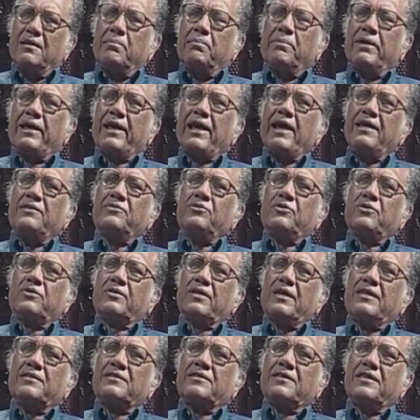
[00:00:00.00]
began to
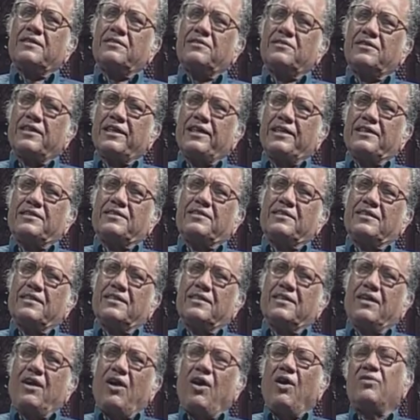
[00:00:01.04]
concentrate
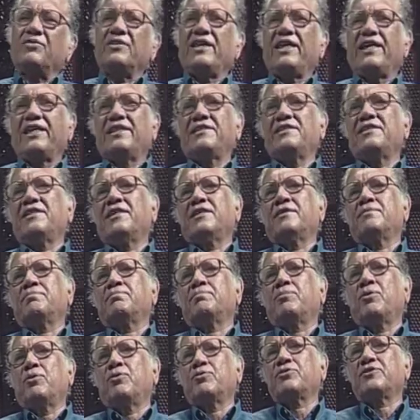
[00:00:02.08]
on the Indian
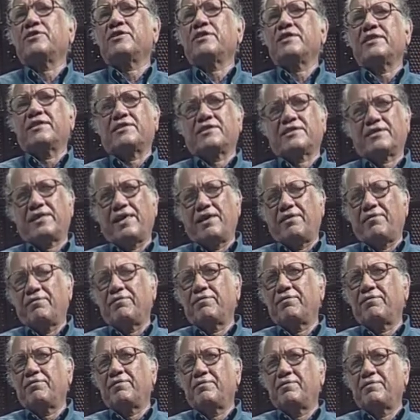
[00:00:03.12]
ports
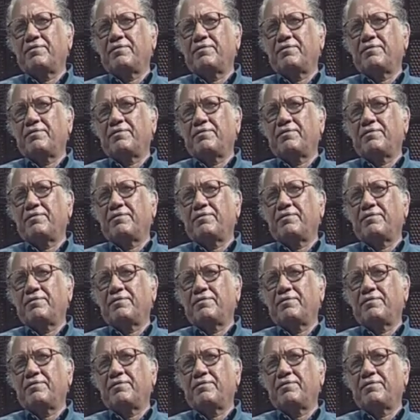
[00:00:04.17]
itself.